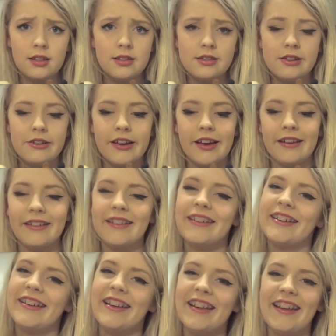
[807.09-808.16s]
So yeah,
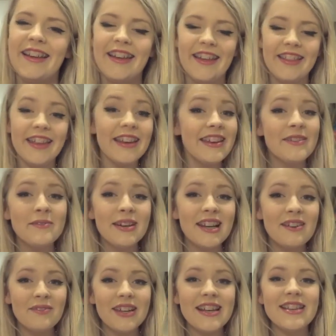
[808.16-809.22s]
thank you my
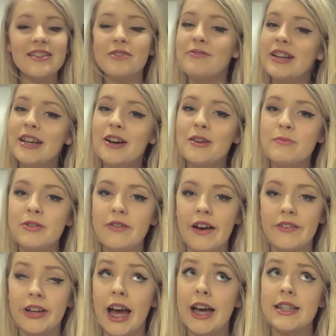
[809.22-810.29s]
lovelies. I really hope you
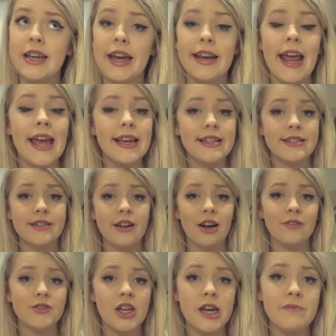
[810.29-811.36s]
have had an excellent
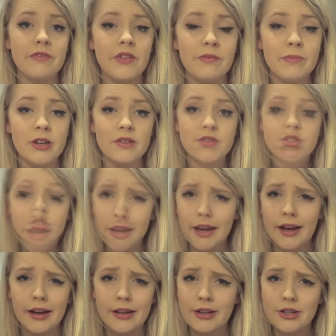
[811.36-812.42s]
half term if you've been off school,
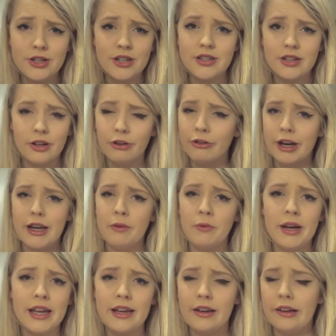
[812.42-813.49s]
and just a great
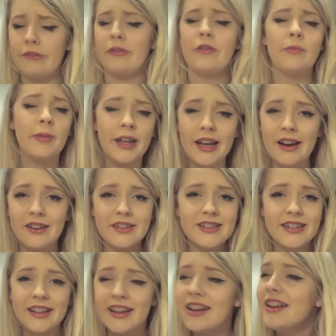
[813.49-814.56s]
week for everybody
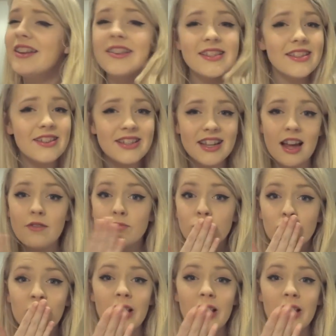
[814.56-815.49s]
else. Lots and lots of love.